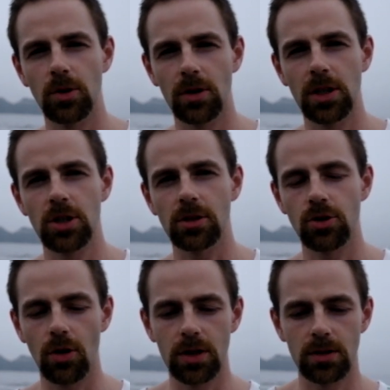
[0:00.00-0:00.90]
your initial
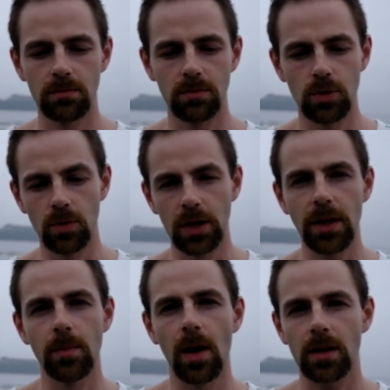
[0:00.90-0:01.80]
choice, to
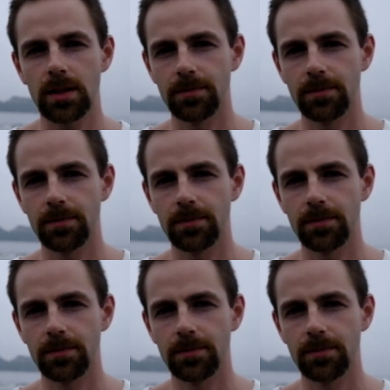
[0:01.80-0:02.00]
another box.